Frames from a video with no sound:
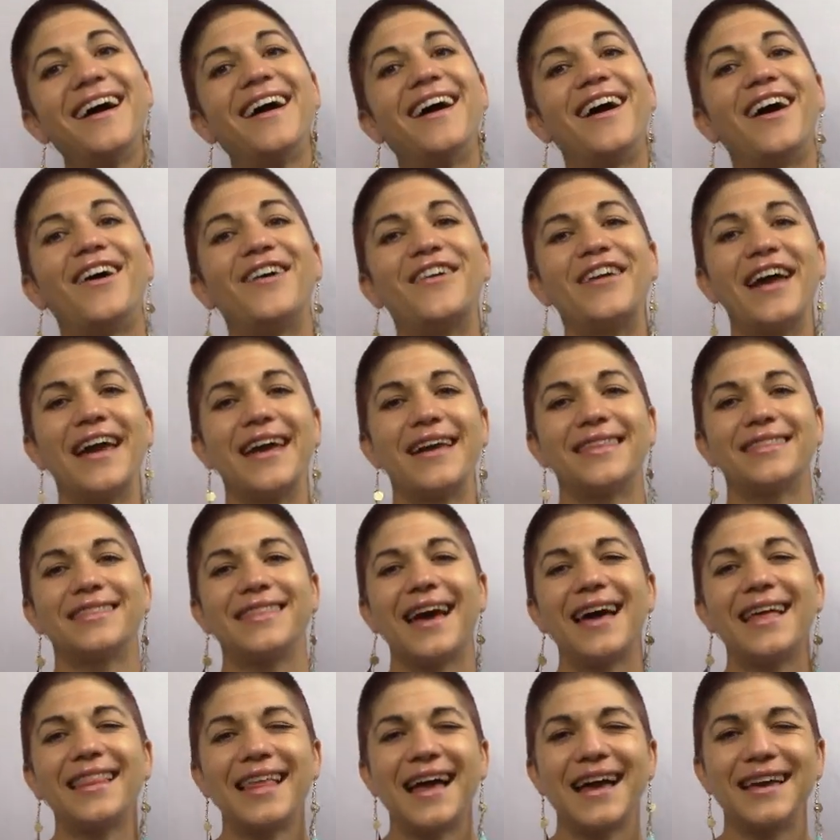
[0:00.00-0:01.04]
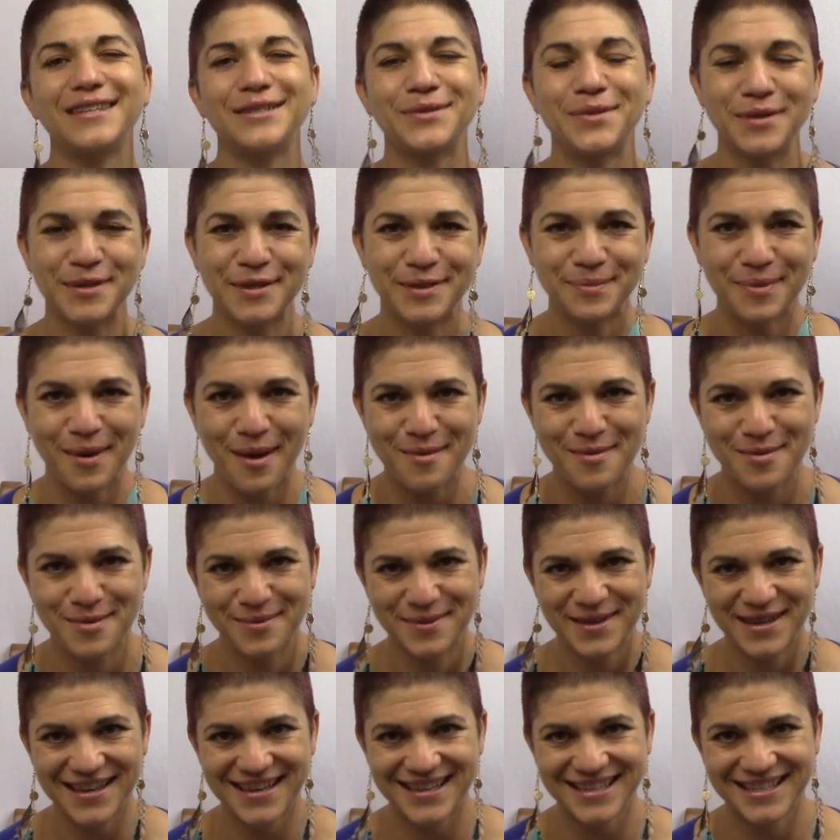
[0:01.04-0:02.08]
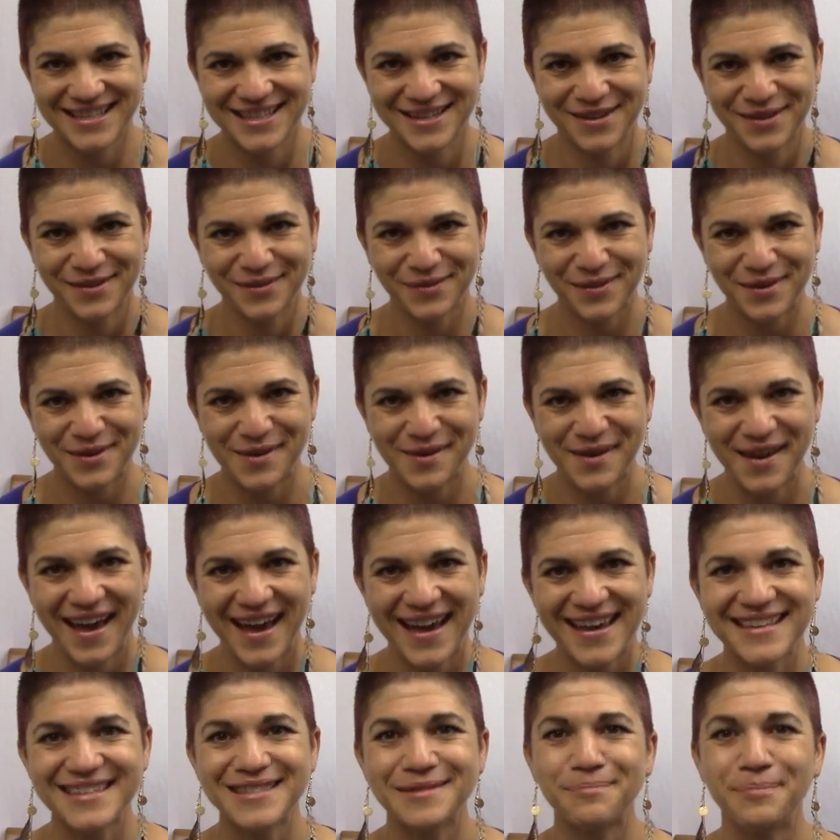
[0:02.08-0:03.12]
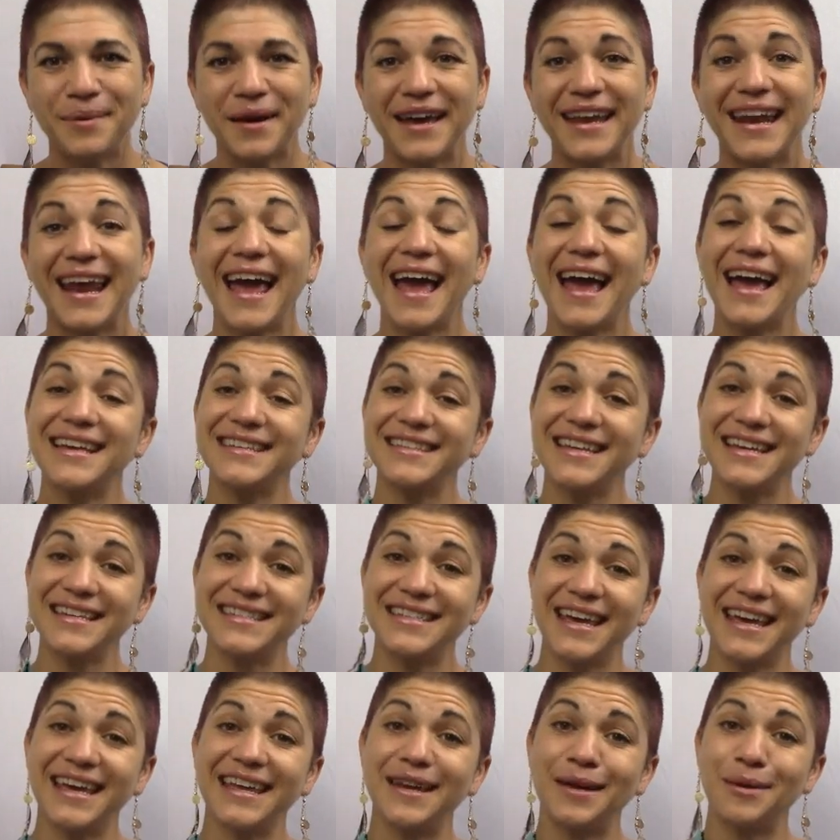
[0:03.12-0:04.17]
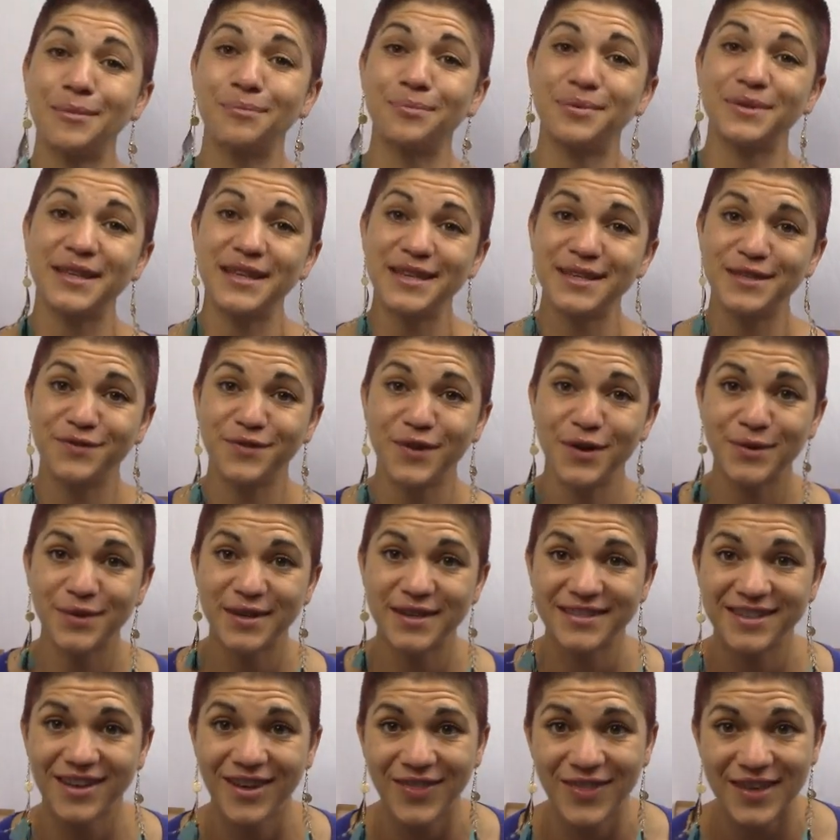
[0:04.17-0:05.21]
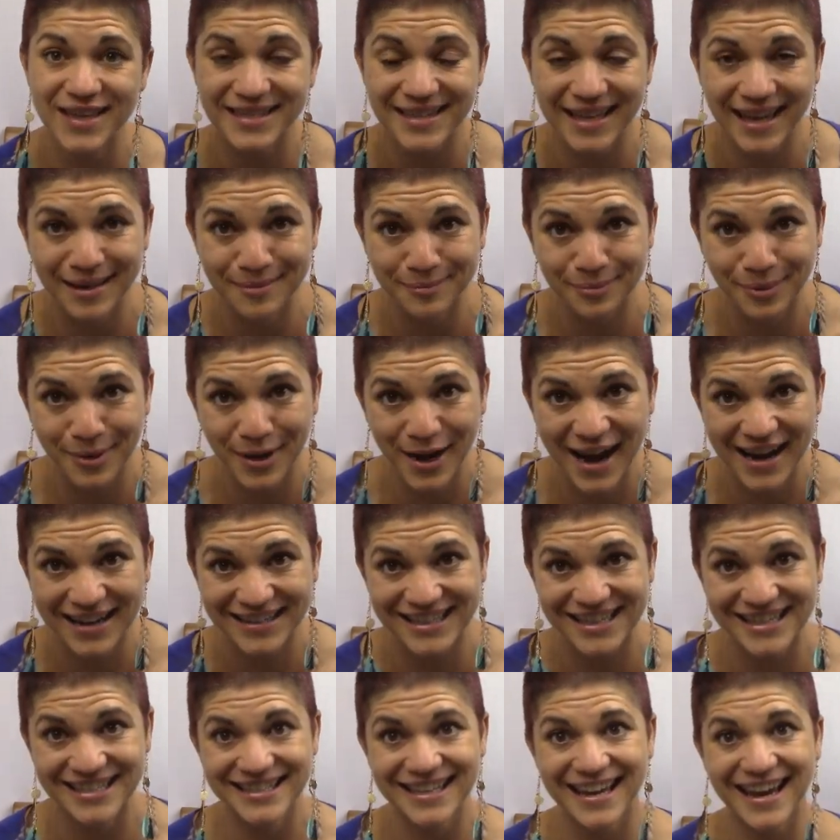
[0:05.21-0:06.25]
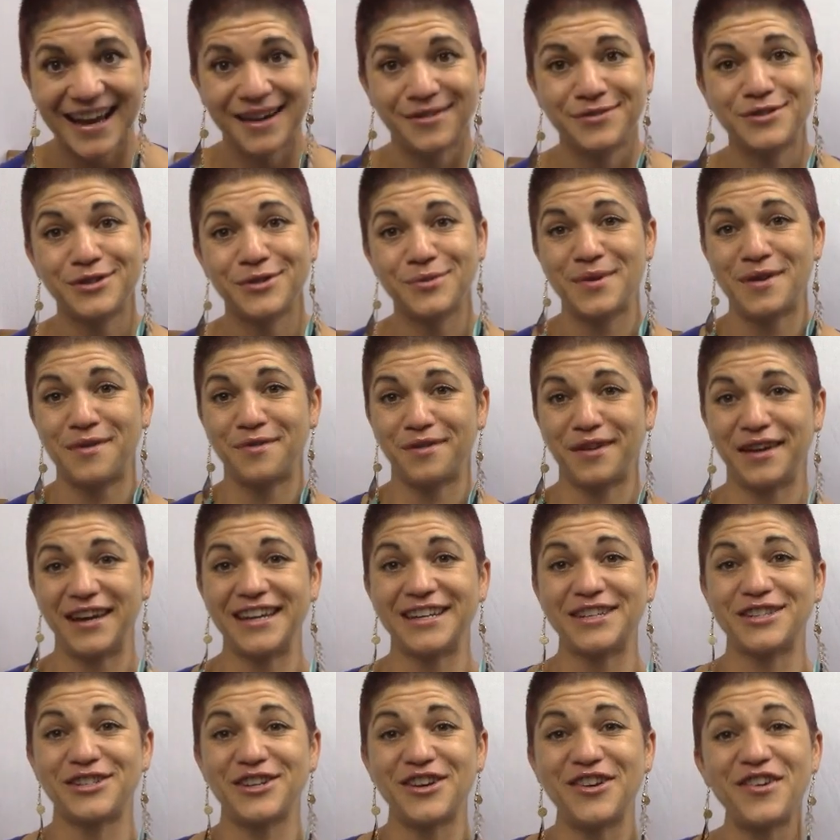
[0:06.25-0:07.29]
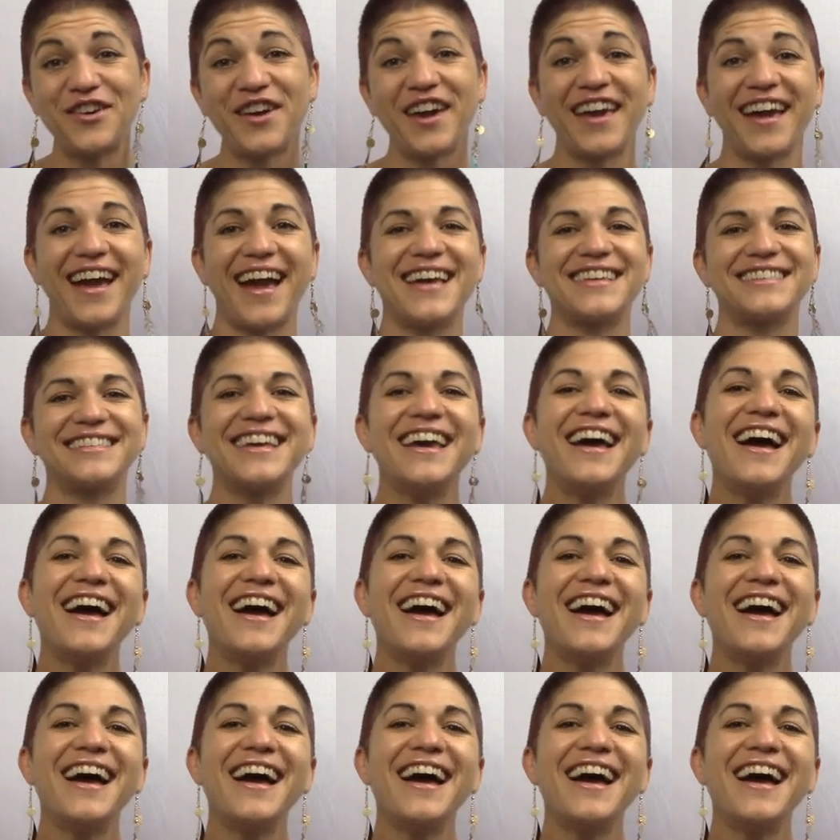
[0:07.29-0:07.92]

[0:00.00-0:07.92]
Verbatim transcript: All right, that last one is probably easier for you guys, but as I said, please focus on this and practice after we finish. Okay guys,